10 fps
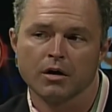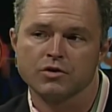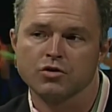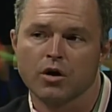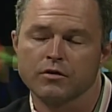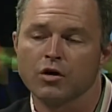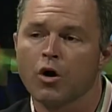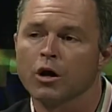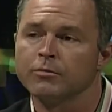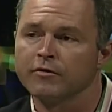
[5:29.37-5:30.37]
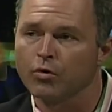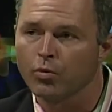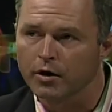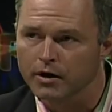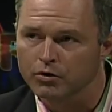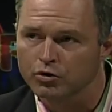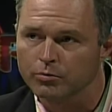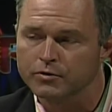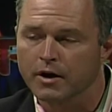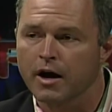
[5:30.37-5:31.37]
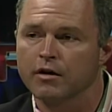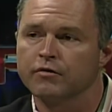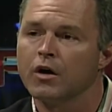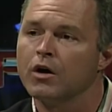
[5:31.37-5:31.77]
start the Harlem River Working Group to kind of